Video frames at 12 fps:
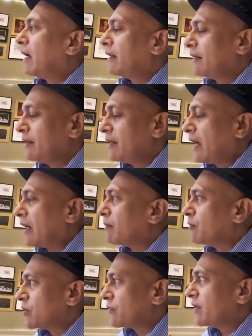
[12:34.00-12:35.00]
I think the
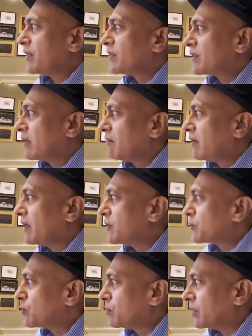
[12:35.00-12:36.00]
atmosphere itself lends
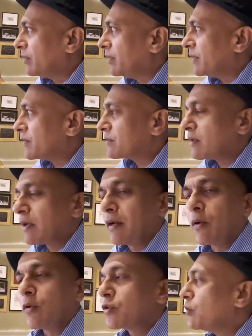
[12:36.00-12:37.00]
to birthdays, and
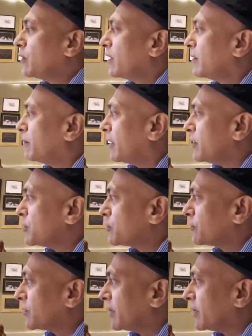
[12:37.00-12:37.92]
also you get a bunch of